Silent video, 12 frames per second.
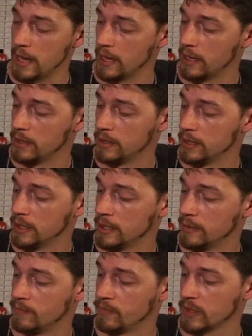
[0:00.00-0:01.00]

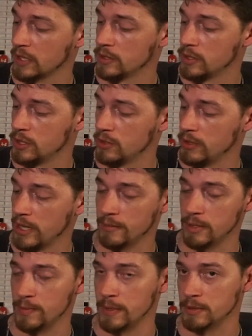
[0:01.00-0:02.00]
and 2
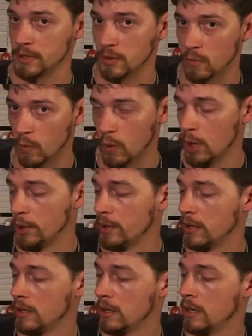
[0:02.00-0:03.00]
damage, piercing 1.